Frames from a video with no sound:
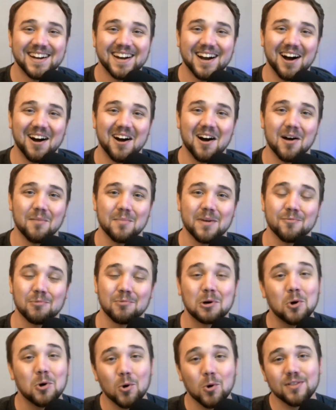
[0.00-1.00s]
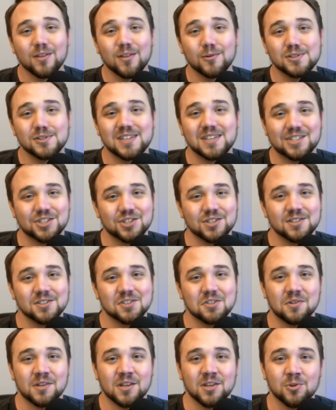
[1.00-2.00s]
and record those sessions
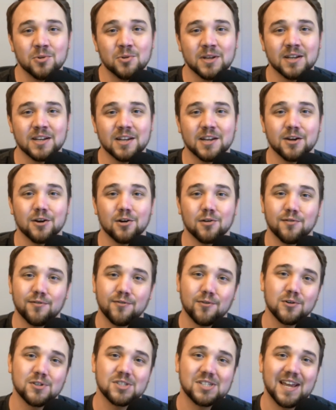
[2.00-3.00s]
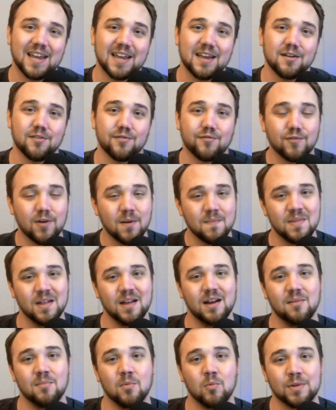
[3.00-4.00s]
so that you can hear firsthand from
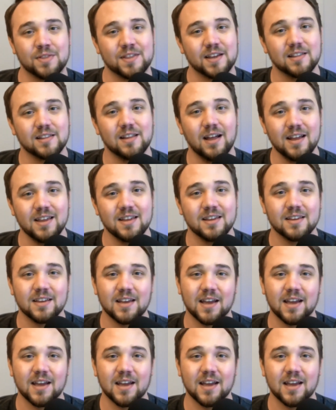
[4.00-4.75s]
them what they like